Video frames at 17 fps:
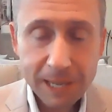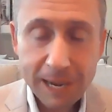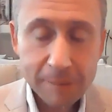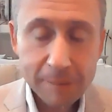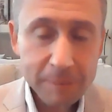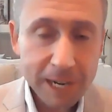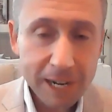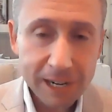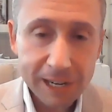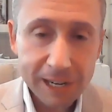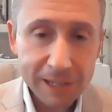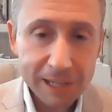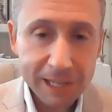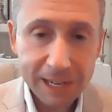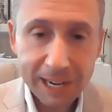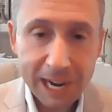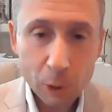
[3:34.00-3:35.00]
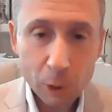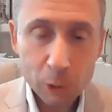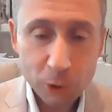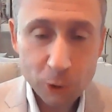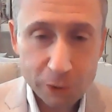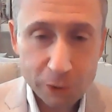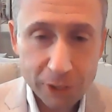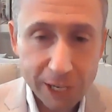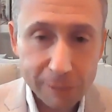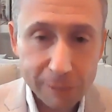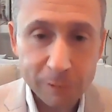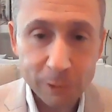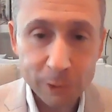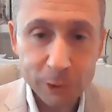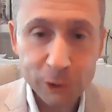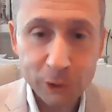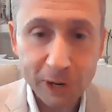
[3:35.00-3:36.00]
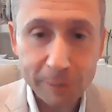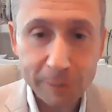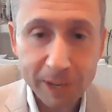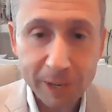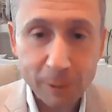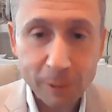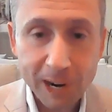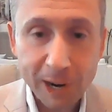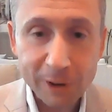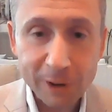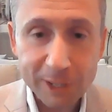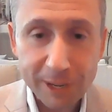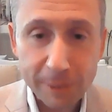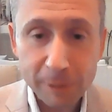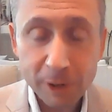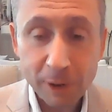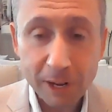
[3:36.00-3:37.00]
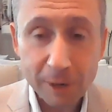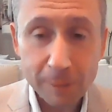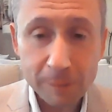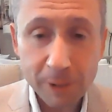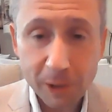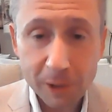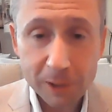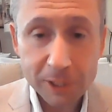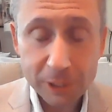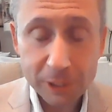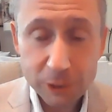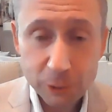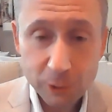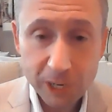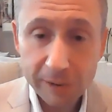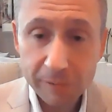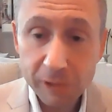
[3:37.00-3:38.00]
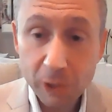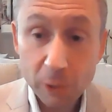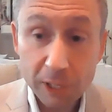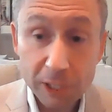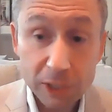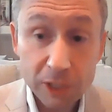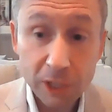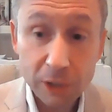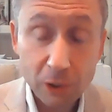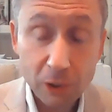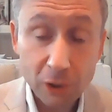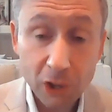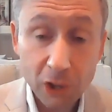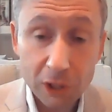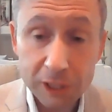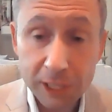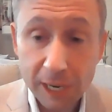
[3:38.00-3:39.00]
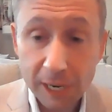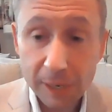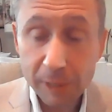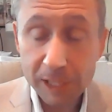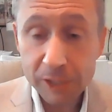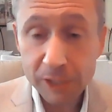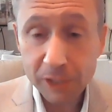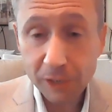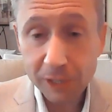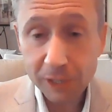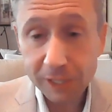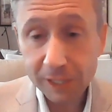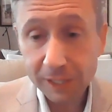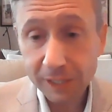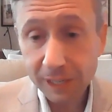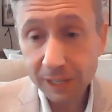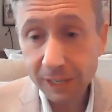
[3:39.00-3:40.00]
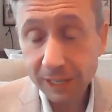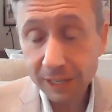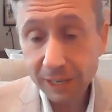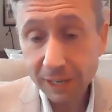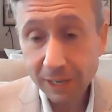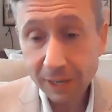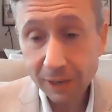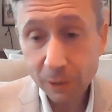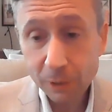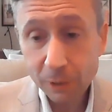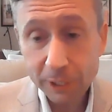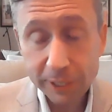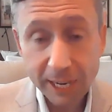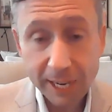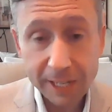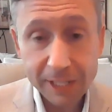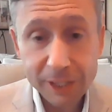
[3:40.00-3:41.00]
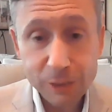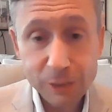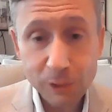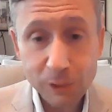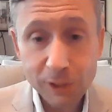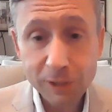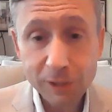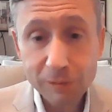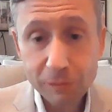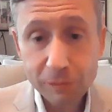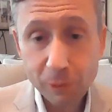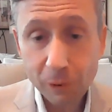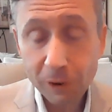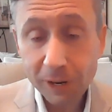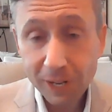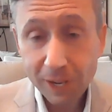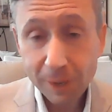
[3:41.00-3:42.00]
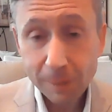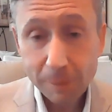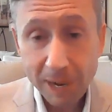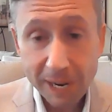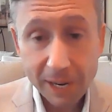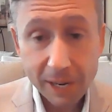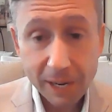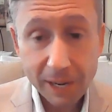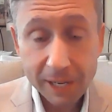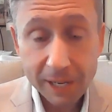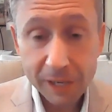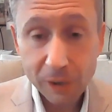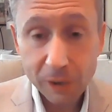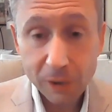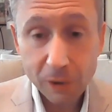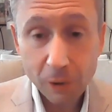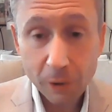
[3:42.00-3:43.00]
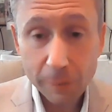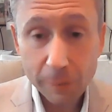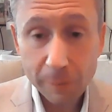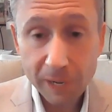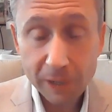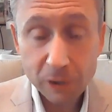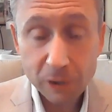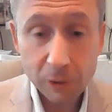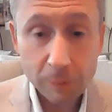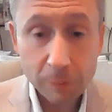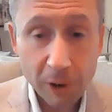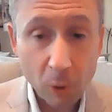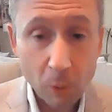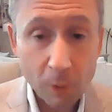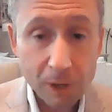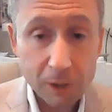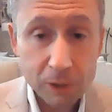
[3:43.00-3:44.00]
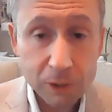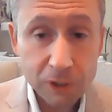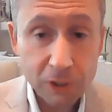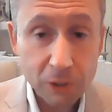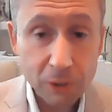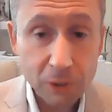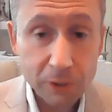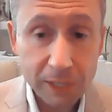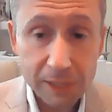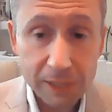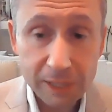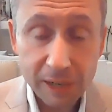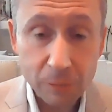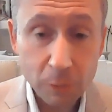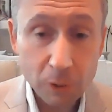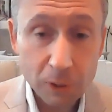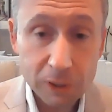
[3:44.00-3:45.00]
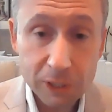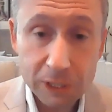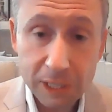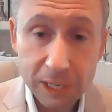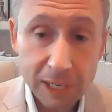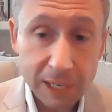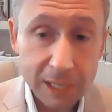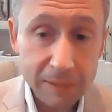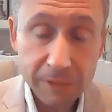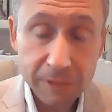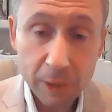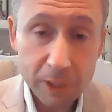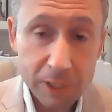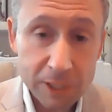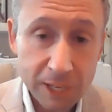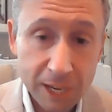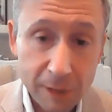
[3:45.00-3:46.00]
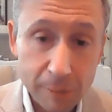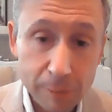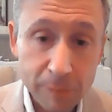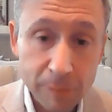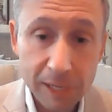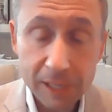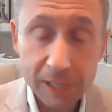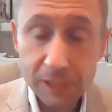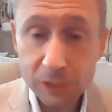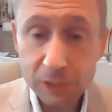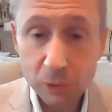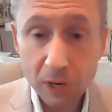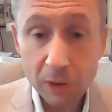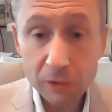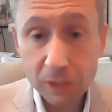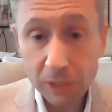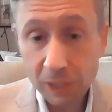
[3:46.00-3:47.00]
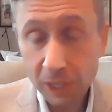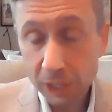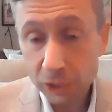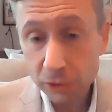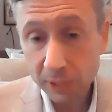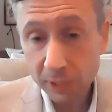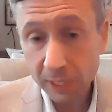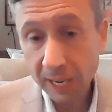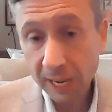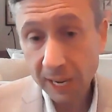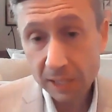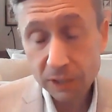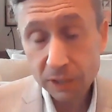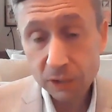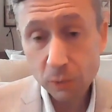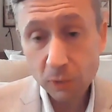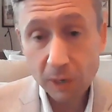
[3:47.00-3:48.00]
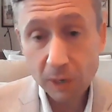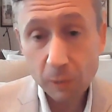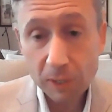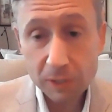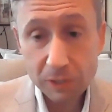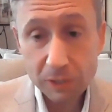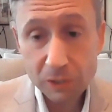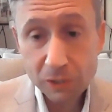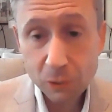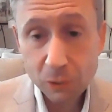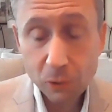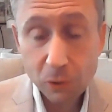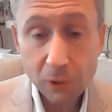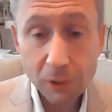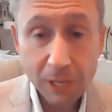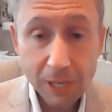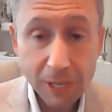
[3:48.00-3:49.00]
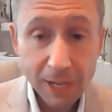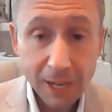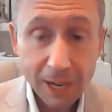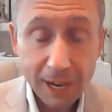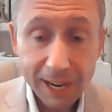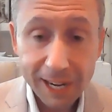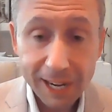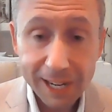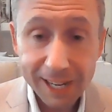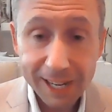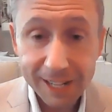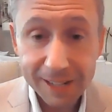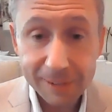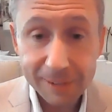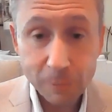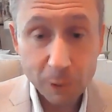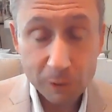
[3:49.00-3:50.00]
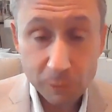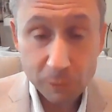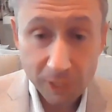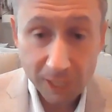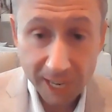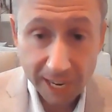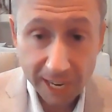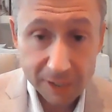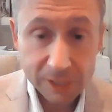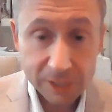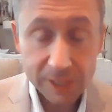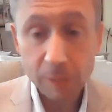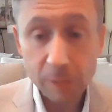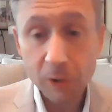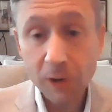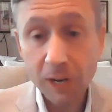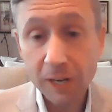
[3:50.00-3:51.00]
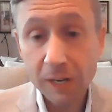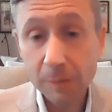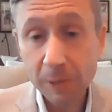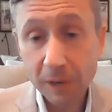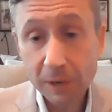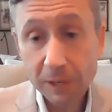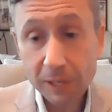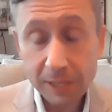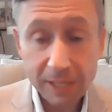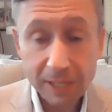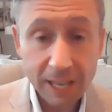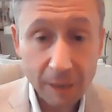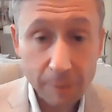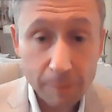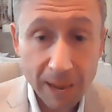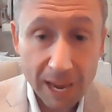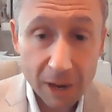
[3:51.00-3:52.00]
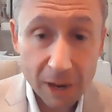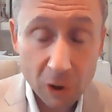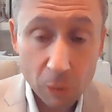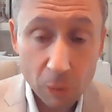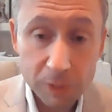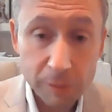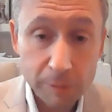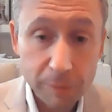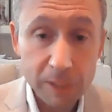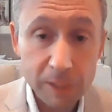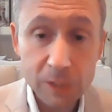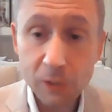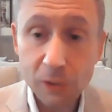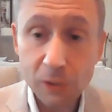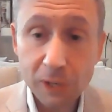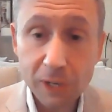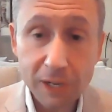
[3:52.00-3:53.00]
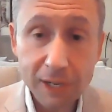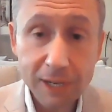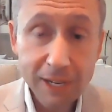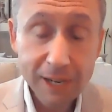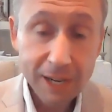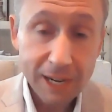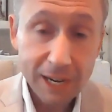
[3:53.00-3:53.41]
I'm not a household name for sure. I've been around in Democratic politics. You and I have known each other a long time. I started in the early 90s working for my hero and mentor, Paul Wellstone, and then worked various campaigns throughout the country in Kansas, where I went to school, and worked for the Kansas Democratic Party, then came back home to Minnesota,